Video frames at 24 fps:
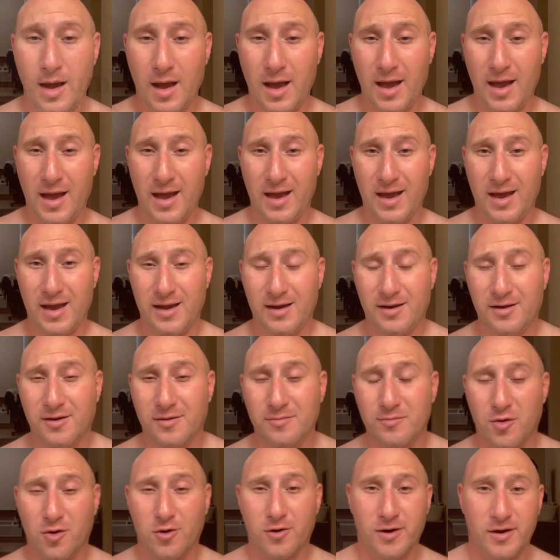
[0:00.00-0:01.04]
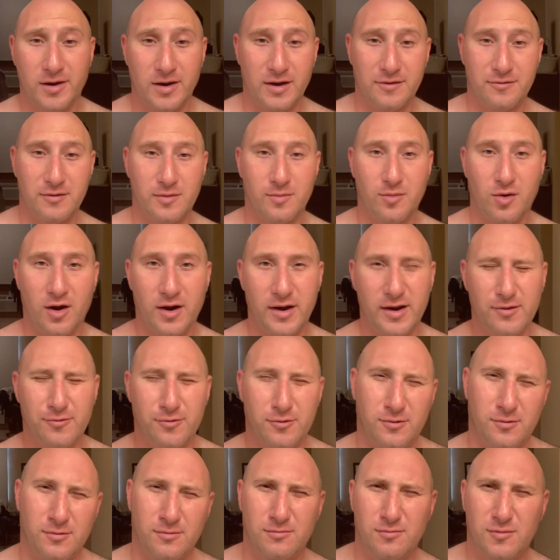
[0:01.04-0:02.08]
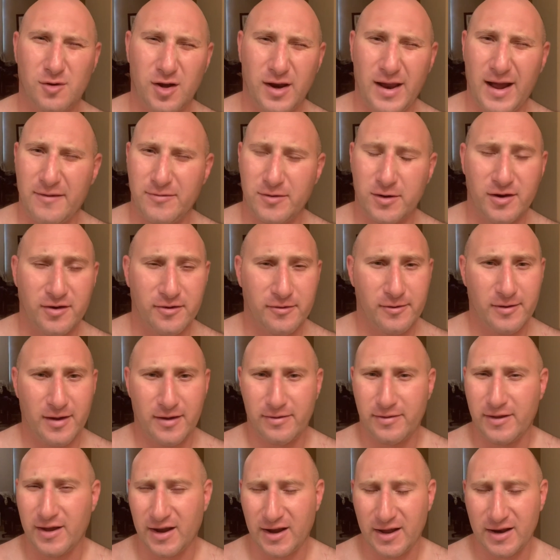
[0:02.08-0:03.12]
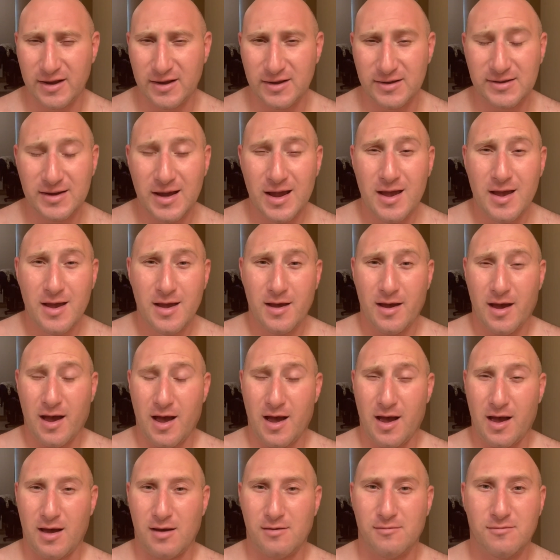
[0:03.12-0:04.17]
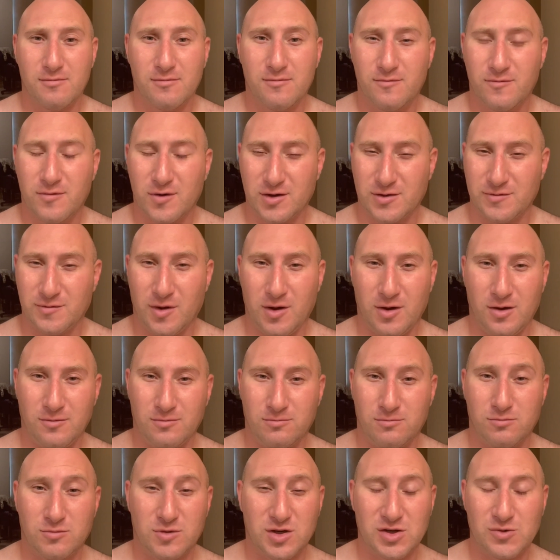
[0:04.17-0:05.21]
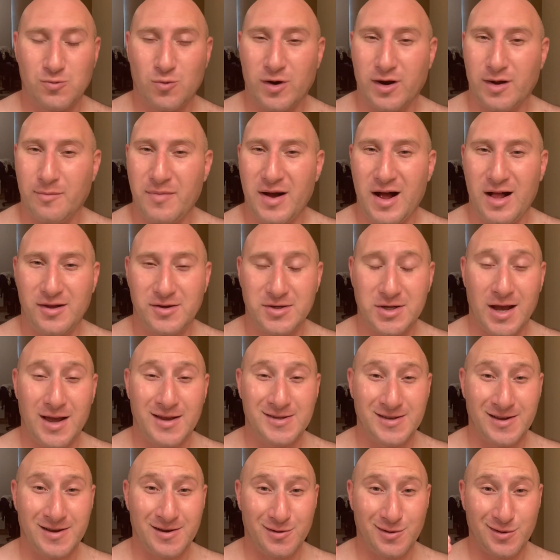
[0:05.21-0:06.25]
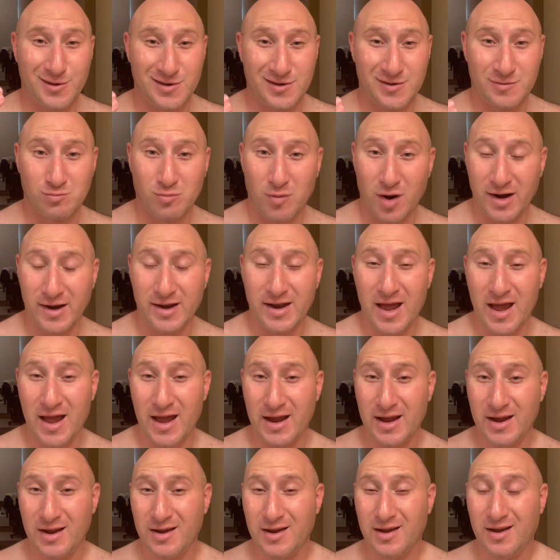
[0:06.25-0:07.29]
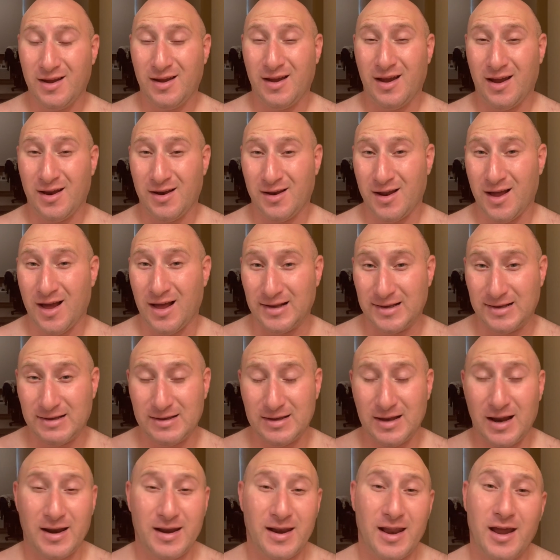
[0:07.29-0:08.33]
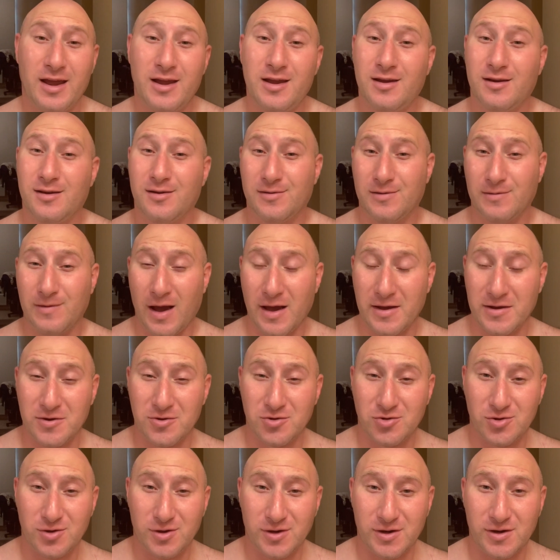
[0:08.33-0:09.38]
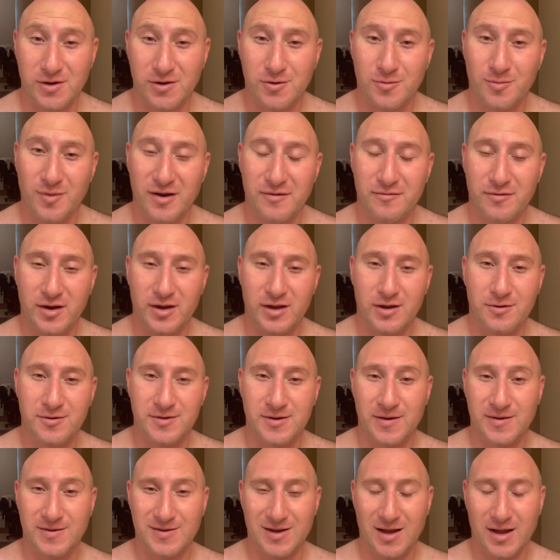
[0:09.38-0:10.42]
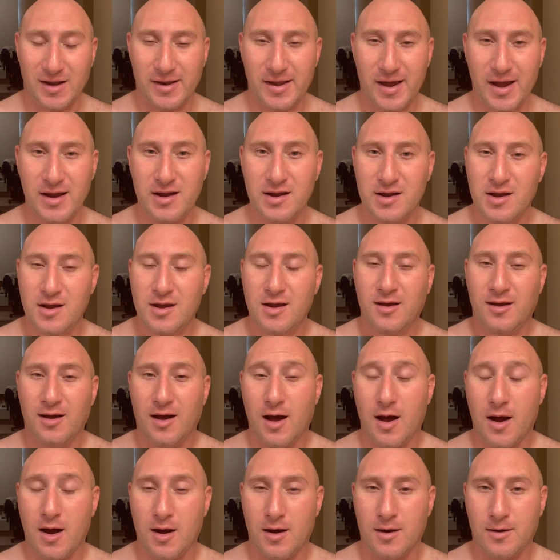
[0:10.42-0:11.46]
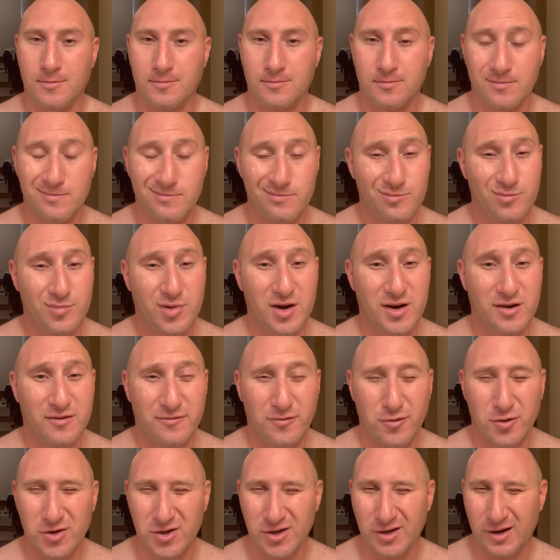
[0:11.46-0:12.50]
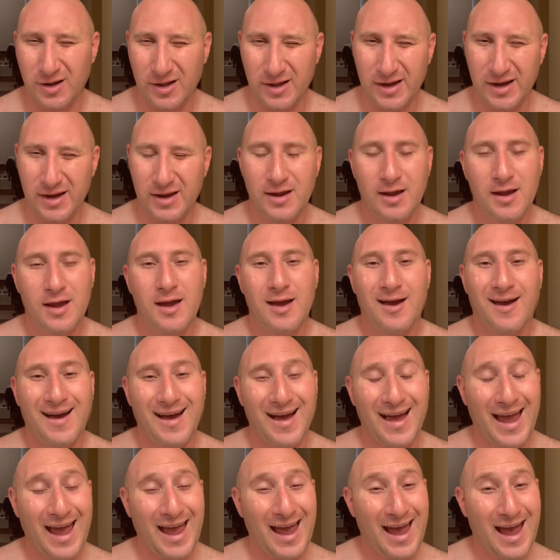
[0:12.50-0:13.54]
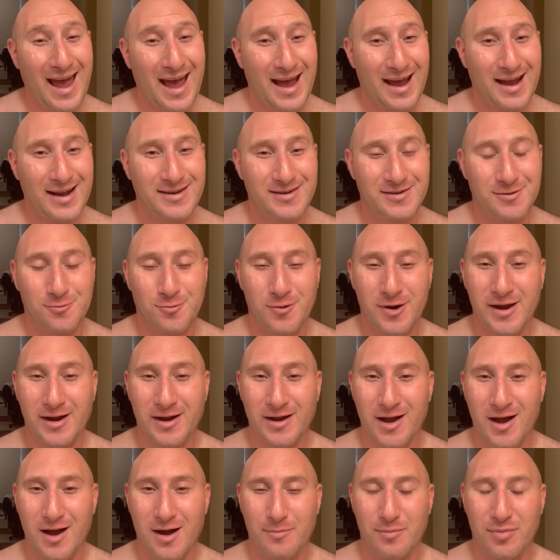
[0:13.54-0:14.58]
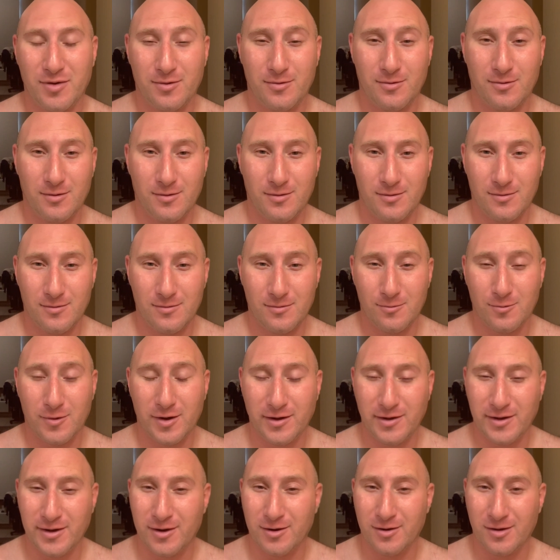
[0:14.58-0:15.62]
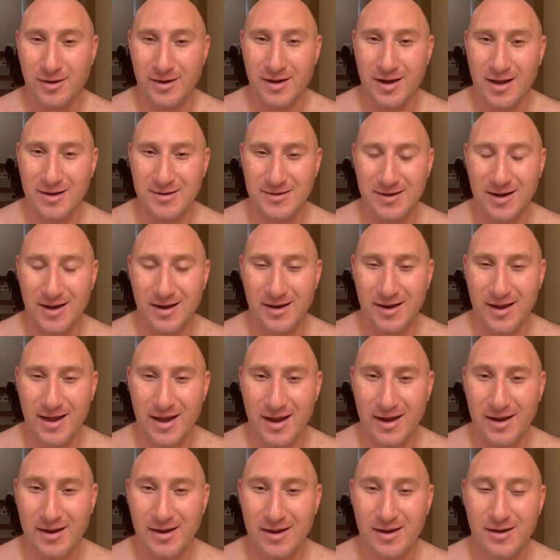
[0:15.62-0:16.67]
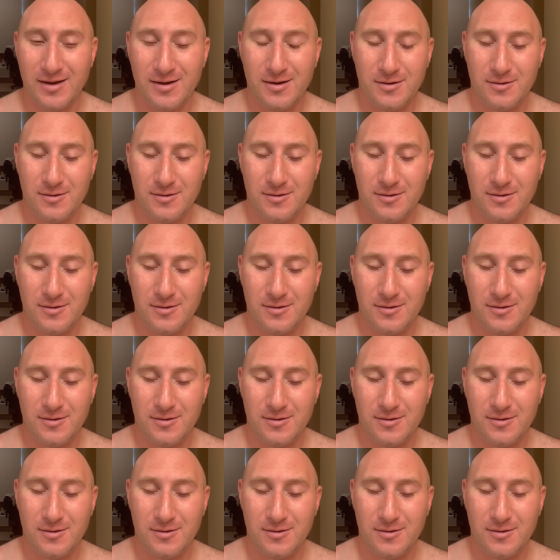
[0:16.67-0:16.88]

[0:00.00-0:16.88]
Hey, good morning, everybody, or good afternoon, I think it is. First of all, just want to apologize. I know this is Monday and not Sunday. I usually do my videos on Sunday, but unfortunately, I had to wake up really early on Sunday